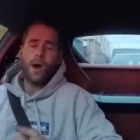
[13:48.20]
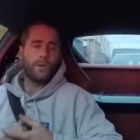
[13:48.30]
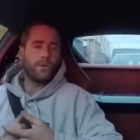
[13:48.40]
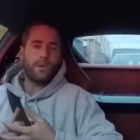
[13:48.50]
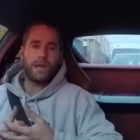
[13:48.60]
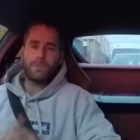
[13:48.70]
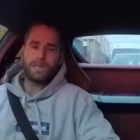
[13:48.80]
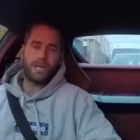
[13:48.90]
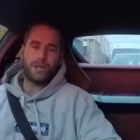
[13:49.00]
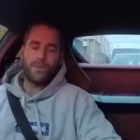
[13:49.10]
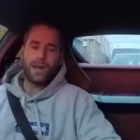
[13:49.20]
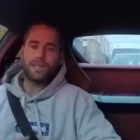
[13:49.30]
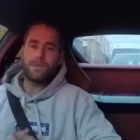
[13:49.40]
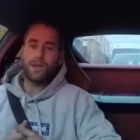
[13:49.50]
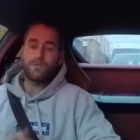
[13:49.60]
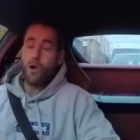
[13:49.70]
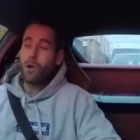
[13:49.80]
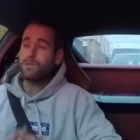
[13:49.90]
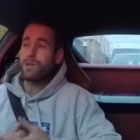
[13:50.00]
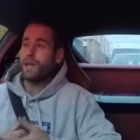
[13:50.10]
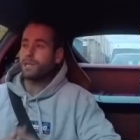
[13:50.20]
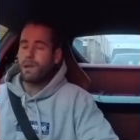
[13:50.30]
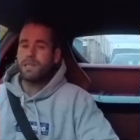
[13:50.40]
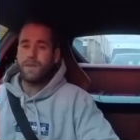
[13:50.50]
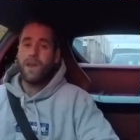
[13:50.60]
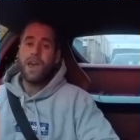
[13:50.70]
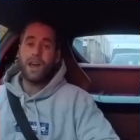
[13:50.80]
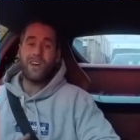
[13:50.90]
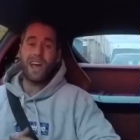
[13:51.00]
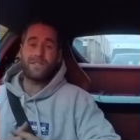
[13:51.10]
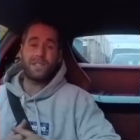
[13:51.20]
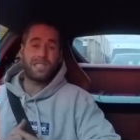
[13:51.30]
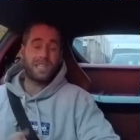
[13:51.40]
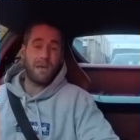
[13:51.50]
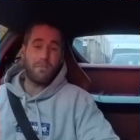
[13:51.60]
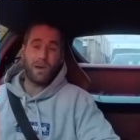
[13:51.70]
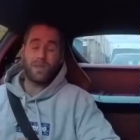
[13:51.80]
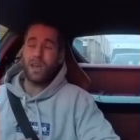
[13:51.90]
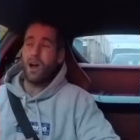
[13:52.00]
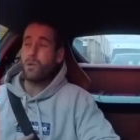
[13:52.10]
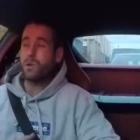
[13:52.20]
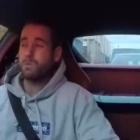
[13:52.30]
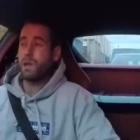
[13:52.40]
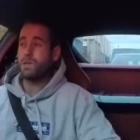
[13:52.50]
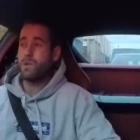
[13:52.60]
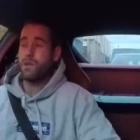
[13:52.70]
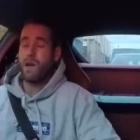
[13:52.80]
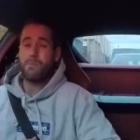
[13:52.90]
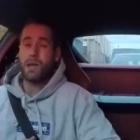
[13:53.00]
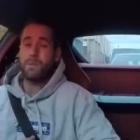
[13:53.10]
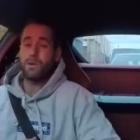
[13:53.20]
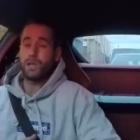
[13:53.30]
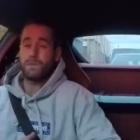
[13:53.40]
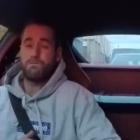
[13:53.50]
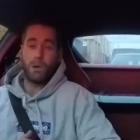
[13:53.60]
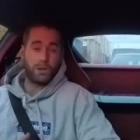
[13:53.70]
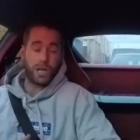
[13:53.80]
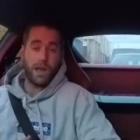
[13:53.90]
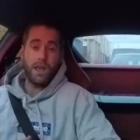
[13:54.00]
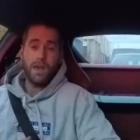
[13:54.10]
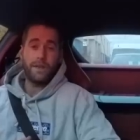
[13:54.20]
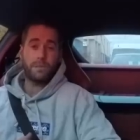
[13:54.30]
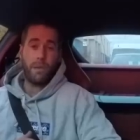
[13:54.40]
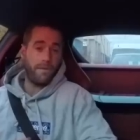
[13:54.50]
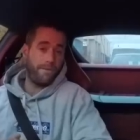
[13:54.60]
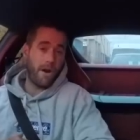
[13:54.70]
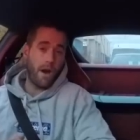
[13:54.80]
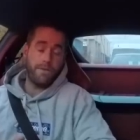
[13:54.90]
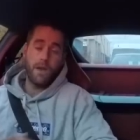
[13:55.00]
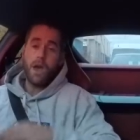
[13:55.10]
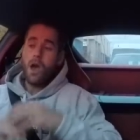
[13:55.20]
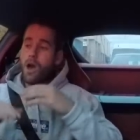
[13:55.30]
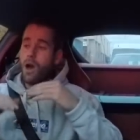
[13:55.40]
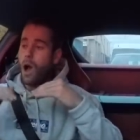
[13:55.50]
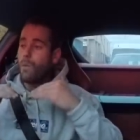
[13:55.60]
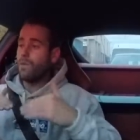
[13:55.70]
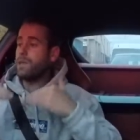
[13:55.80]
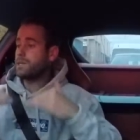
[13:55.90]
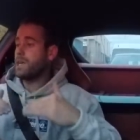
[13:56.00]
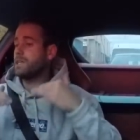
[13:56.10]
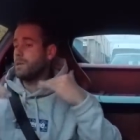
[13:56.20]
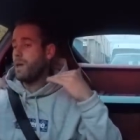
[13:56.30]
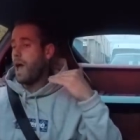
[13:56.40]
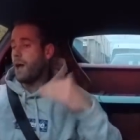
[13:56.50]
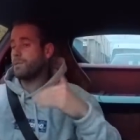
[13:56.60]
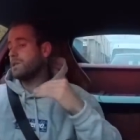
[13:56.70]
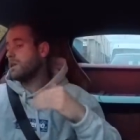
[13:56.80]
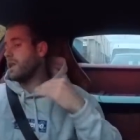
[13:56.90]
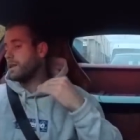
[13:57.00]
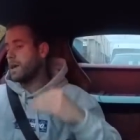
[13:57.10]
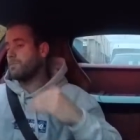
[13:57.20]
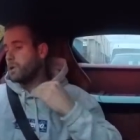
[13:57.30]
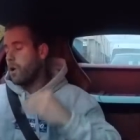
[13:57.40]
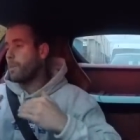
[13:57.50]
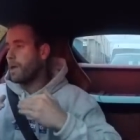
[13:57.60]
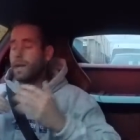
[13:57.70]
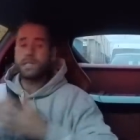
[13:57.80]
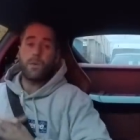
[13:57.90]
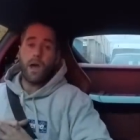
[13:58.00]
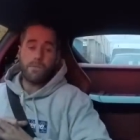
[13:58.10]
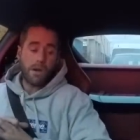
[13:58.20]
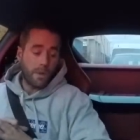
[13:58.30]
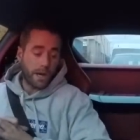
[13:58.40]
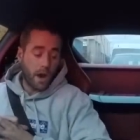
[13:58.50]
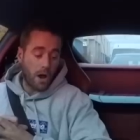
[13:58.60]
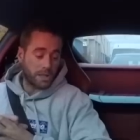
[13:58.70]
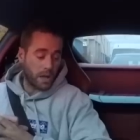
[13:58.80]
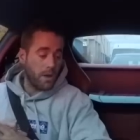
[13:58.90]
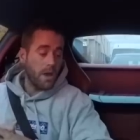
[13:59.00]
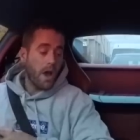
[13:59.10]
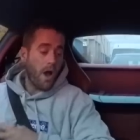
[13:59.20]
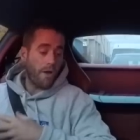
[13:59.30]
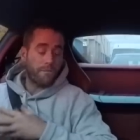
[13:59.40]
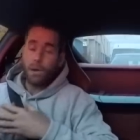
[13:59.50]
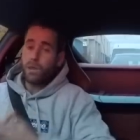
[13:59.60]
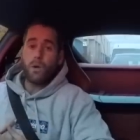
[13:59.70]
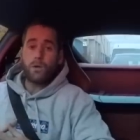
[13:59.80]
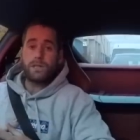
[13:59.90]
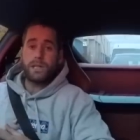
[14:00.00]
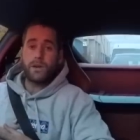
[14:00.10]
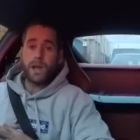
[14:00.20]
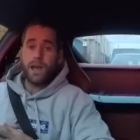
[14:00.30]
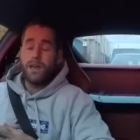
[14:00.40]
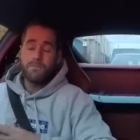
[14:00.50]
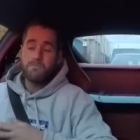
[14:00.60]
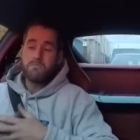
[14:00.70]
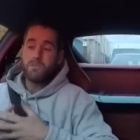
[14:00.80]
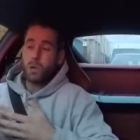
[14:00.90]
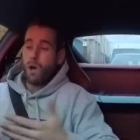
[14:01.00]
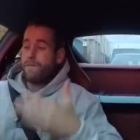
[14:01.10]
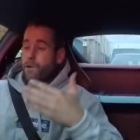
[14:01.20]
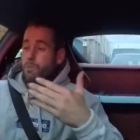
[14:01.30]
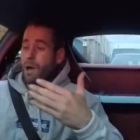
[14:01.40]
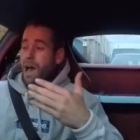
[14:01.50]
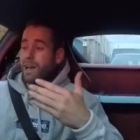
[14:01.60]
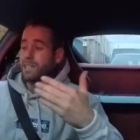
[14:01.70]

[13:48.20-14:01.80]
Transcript: I don't wanna be in a position where something goes wrong, it's really expensive, and I have to skimp. I think, I don't wanna spend 20 grand, maybe I'll just bodge it and spend five. I want this thing to be absolutely tip top and that's the way I run my car. So I've put the warranty on it. Do I feel bad?